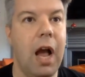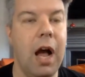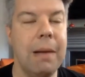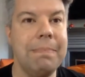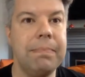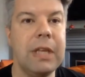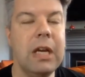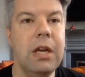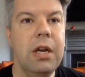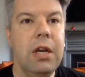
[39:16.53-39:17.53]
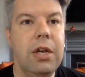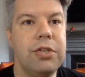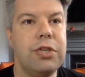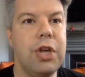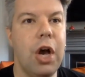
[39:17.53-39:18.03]
Um,
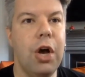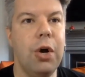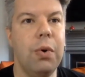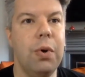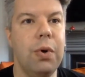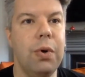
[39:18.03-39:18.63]
so